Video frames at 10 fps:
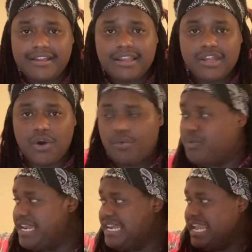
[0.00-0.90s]
You know,
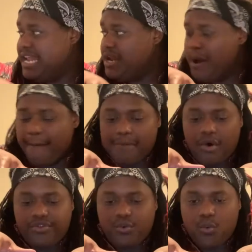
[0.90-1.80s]
we need
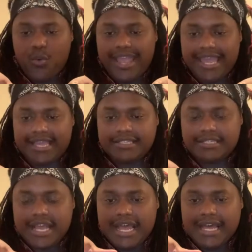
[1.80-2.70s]
both
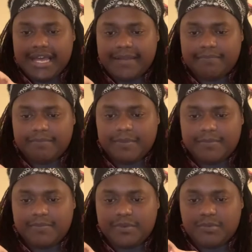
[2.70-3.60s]
wings uh,
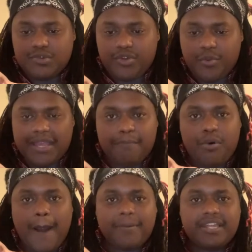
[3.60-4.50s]
so that we can
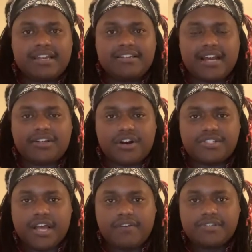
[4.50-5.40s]
properly conduct
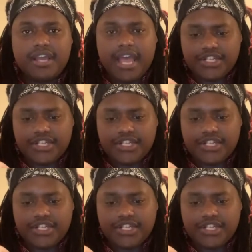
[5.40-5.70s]
ourselves.